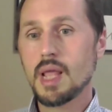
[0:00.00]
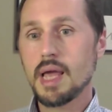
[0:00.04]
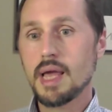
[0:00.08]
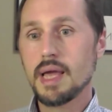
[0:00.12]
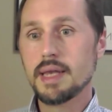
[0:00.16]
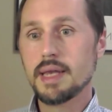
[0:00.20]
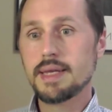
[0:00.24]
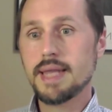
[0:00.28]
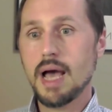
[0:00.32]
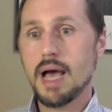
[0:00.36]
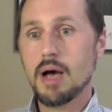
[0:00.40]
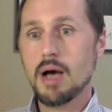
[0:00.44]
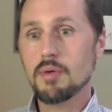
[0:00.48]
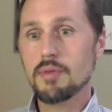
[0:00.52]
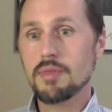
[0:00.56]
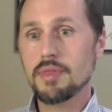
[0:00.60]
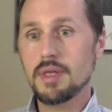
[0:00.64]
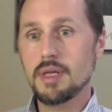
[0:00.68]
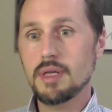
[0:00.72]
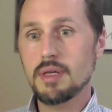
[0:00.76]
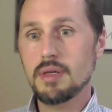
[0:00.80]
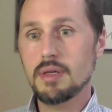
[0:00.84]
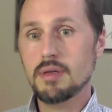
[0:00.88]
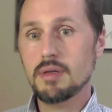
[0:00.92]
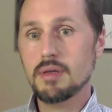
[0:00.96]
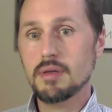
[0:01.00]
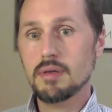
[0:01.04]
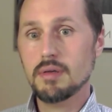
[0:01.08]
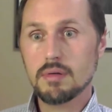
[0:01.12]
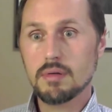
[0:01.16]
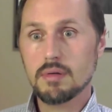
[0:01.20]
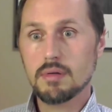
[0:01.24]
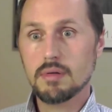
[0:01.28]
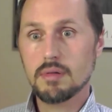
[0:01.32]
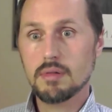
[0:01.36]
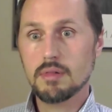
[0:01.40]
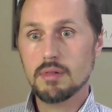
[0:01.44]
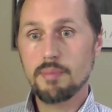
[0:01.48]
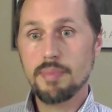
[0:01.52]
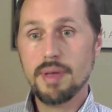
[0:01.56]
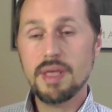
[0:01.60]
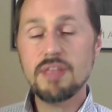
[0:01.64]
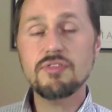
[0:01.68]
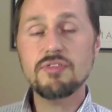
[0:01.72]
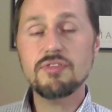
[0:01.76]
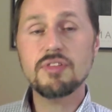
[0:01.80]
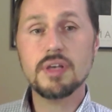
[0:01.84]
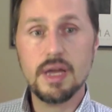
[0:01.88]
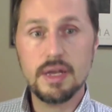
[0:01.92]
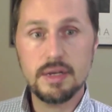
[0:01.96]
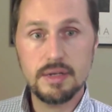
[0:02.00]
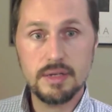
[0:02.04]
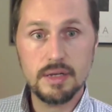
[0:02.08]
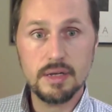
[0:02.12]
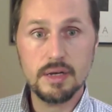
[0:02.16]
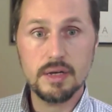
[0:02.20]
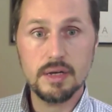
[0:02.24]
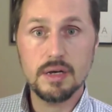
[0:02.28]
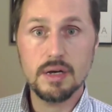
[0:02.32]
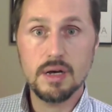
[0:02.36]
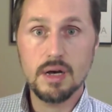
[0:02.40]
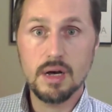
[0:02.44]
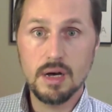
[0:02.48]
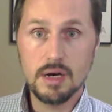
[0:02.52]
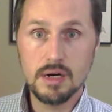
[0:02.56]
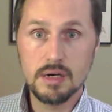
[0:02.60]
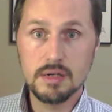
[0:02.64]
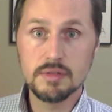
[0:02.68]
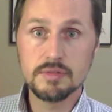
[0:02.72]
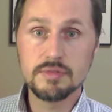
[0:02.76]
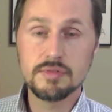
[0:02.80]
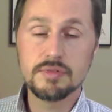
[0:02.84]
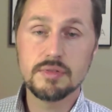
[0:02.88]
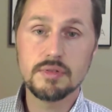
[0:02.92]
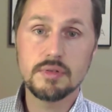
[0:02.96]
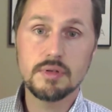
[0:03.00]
Now, the basic idea of